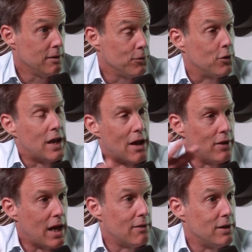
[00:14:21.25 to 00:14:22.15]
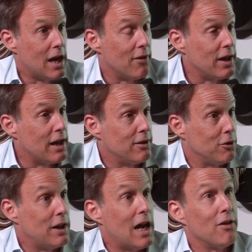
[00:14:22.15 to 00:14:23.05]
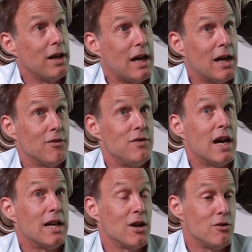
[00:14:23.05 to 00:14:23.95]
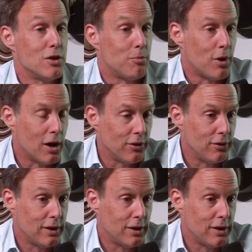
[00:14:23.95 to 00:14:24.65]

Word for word: so now they have the now they ha- so now they have nine hundred deposit